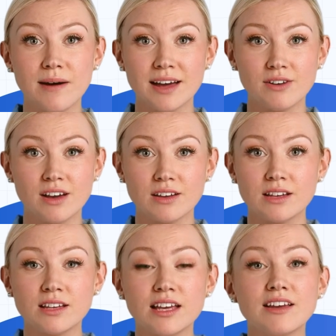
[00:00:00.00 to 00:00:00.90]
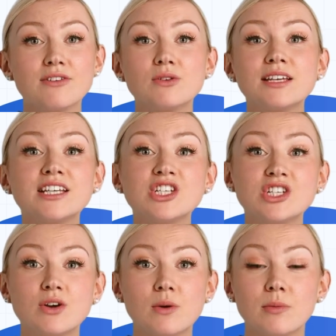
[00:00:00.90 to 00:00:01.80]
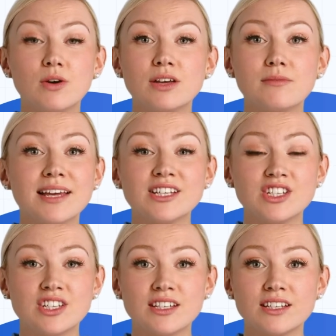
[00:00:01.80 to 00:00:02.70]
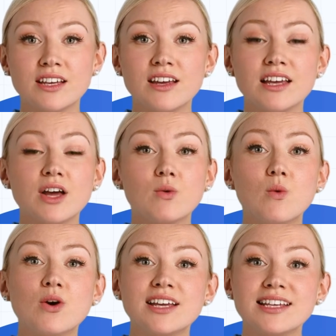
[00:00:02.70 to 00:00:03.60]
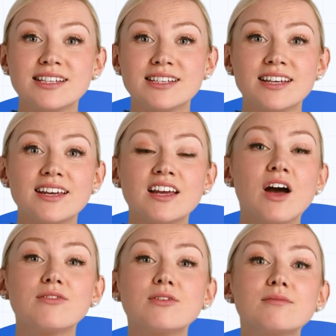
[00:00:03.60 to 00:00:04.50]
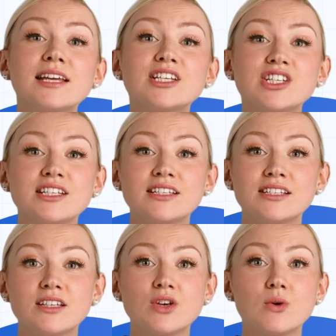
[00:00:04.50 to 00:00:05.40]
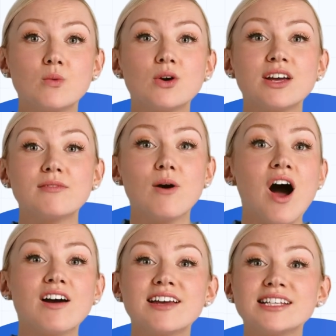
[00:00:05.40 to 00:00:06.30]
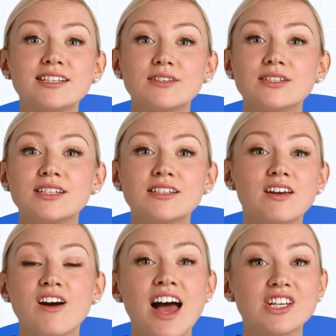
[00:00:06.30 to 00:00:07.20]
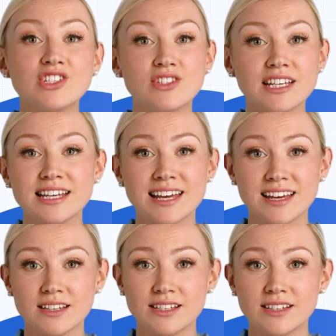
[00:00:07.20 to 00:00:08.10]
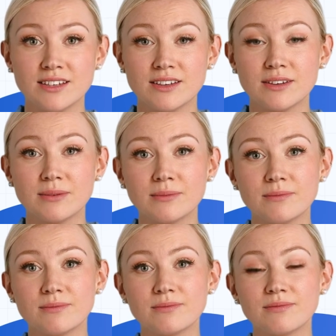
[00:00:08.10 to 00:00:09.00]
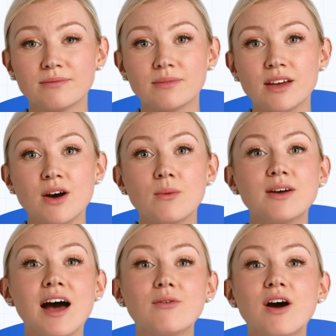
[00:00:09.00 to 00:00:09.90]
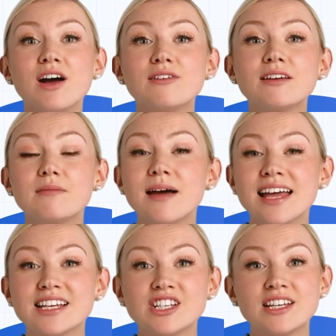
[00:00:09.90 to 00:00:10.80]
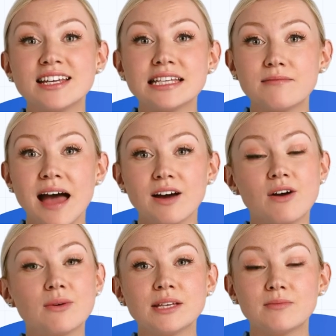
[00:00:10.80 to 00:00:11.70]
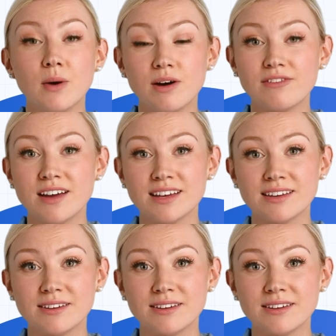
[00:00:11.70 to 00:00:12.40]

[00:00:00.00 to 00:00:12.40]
Macro. If you need to show important messages like warnings, confirmations, work in progress notes, or extra details, without cluttering the page, this macro is perfect.